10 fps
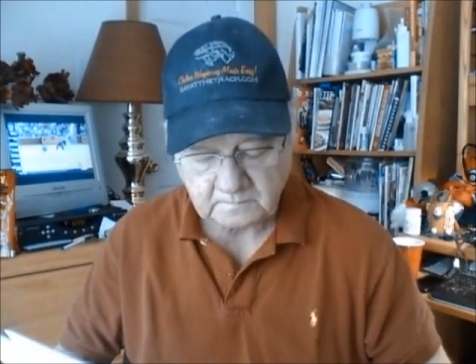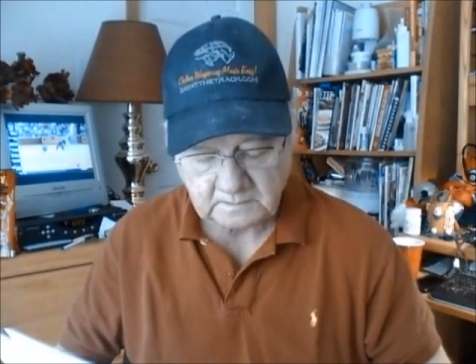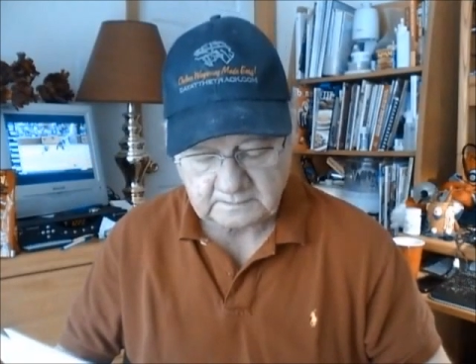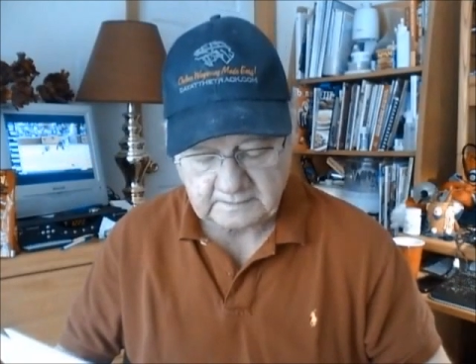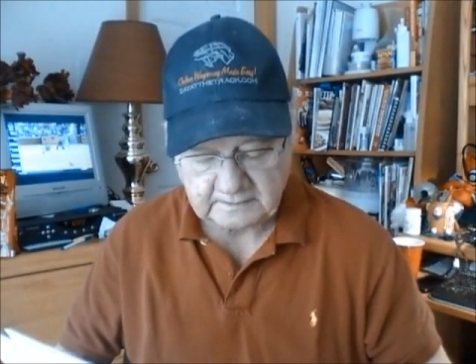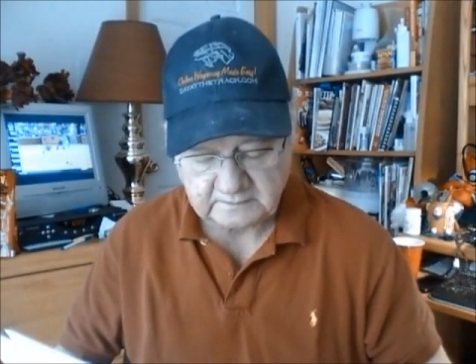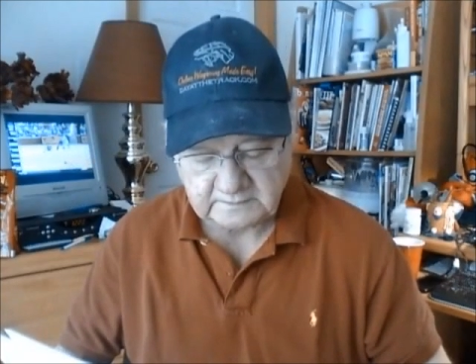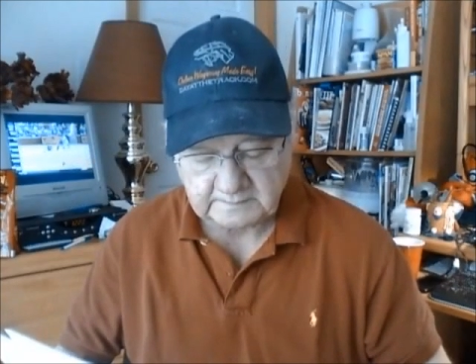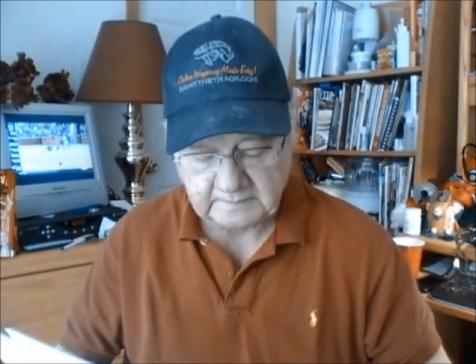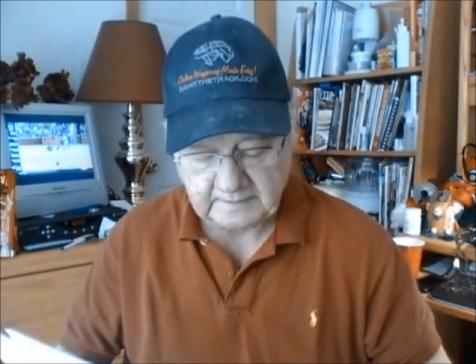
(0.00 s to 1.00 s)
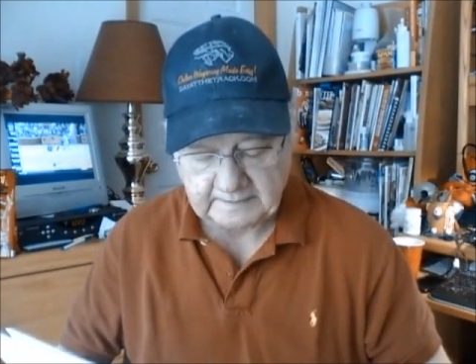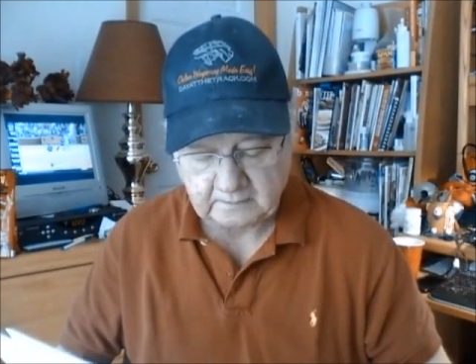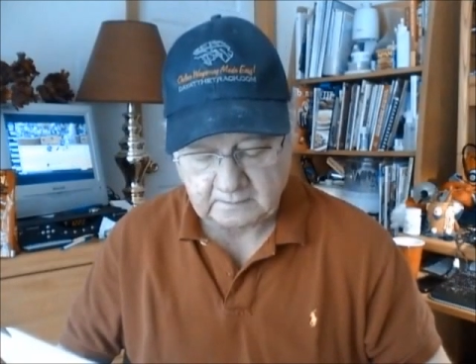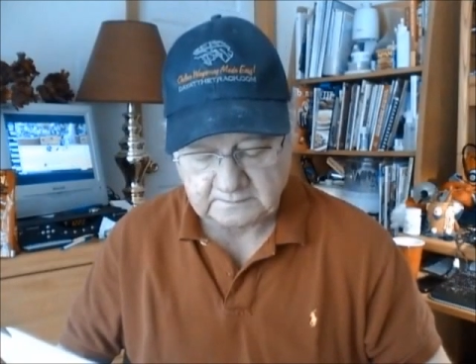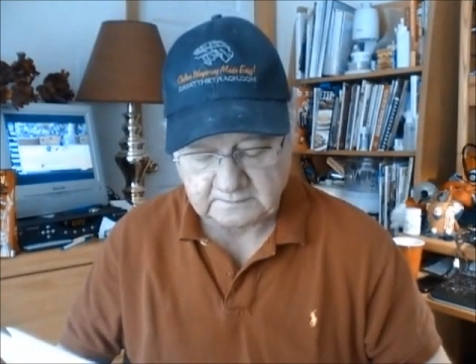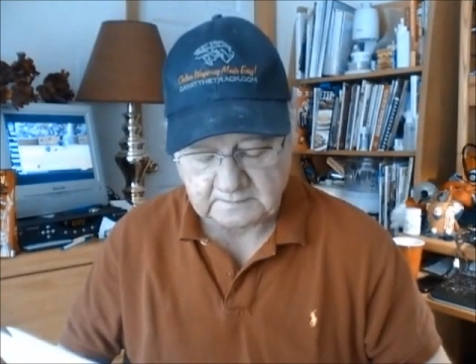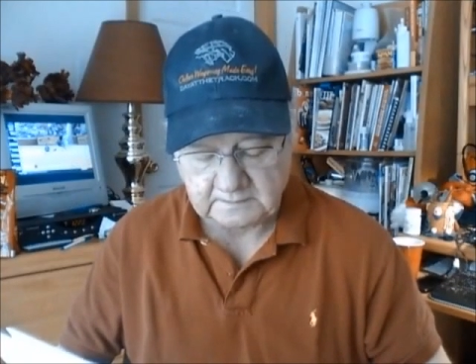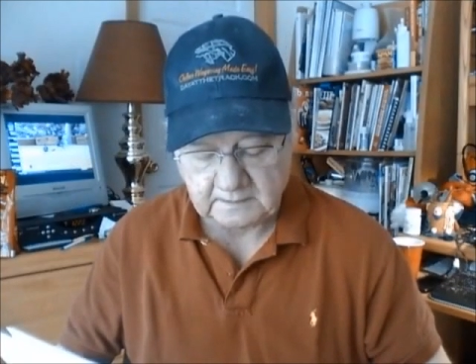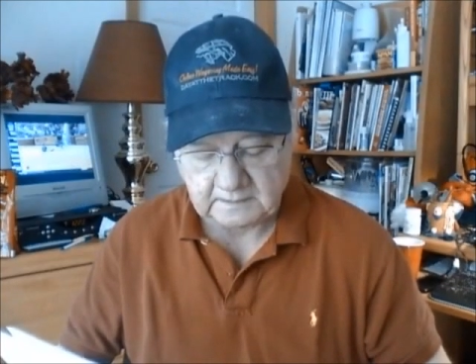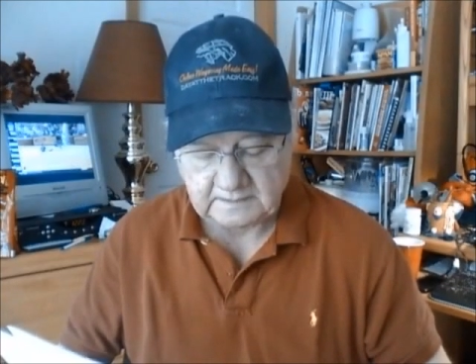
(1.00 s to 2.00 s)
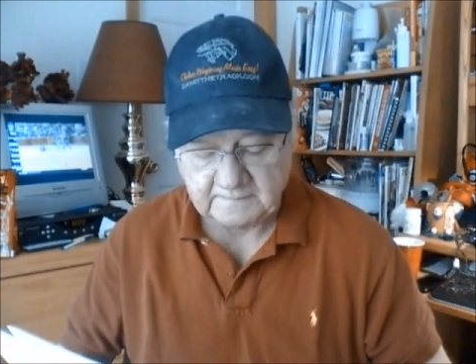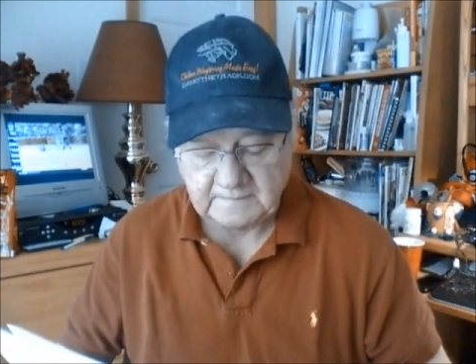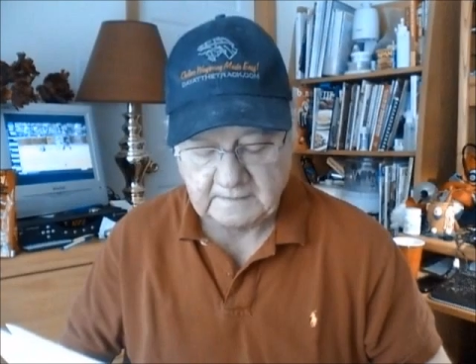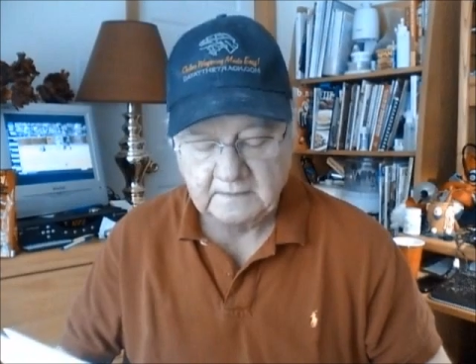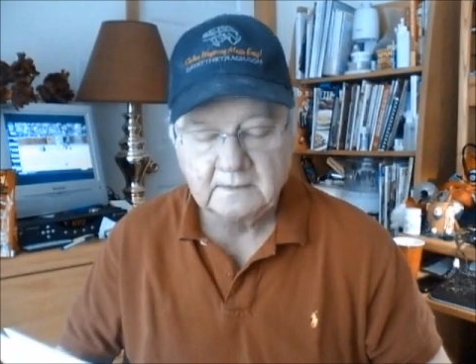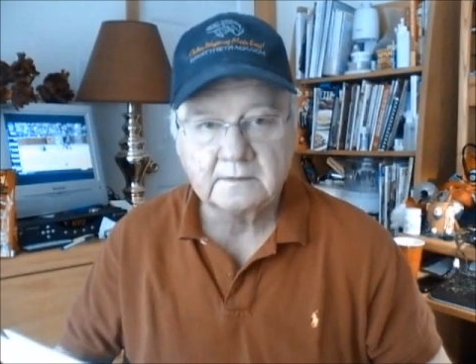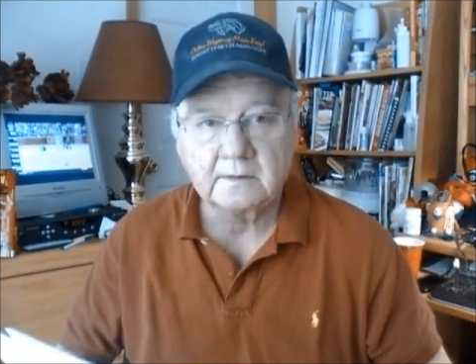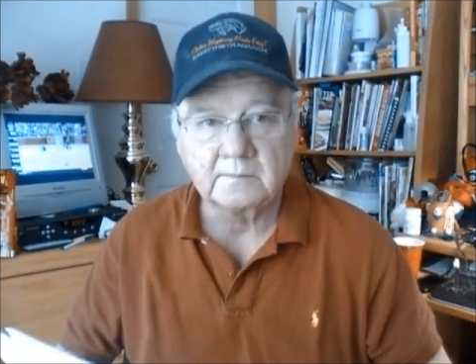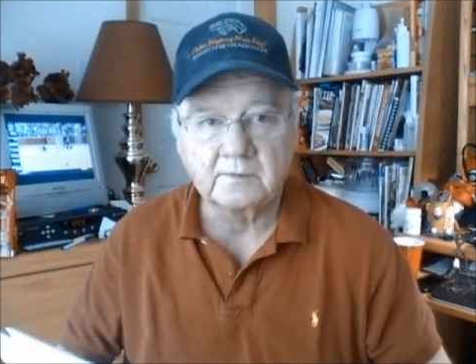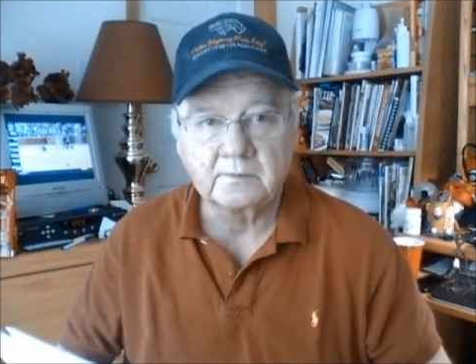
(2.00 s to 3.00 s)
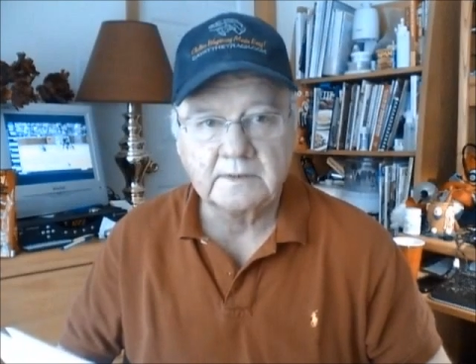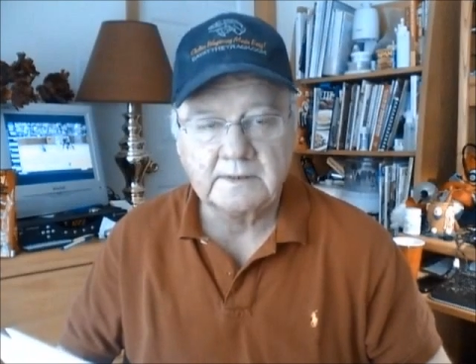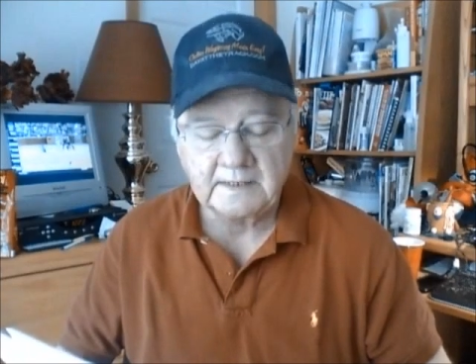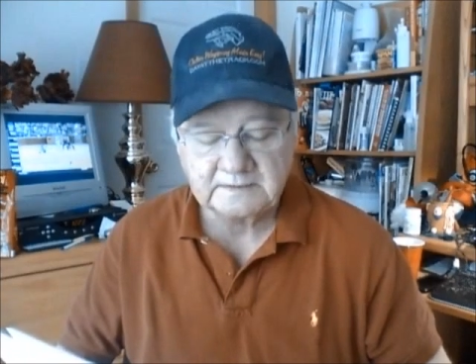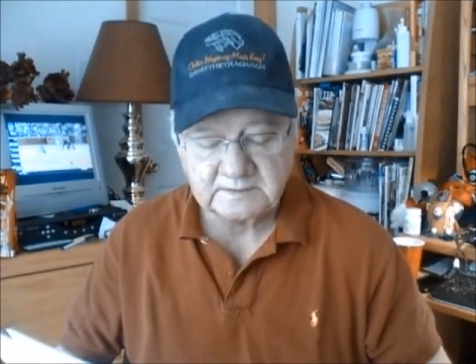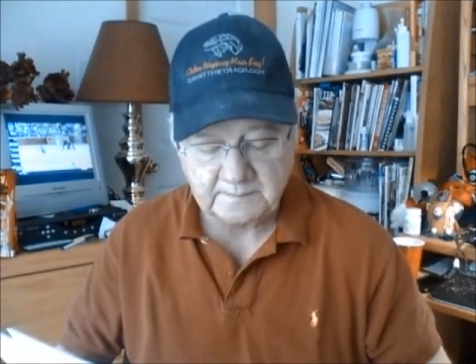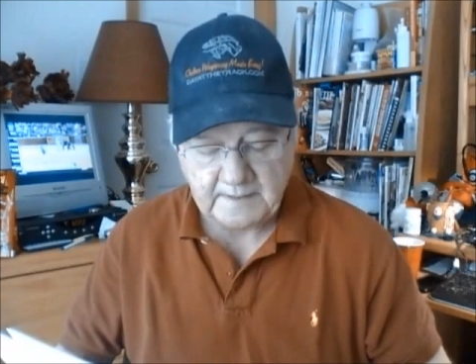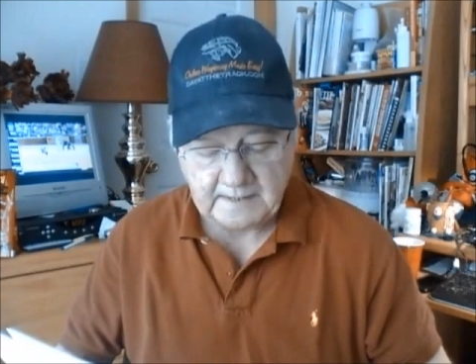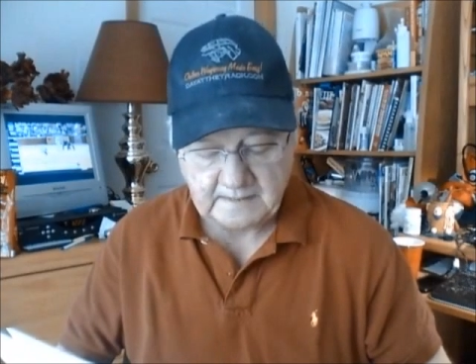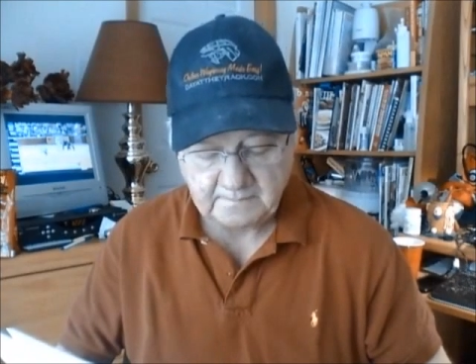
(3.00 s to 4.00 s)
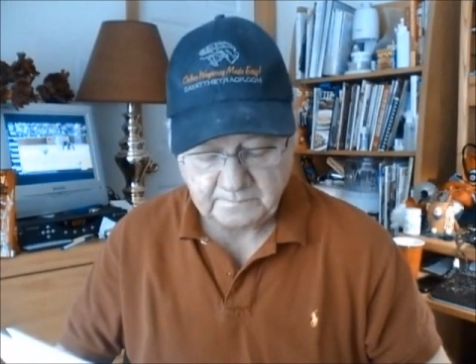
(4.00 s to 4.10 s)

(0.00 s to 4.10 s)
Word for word: Contenders number 9, Halton Gully. Number three, Next May.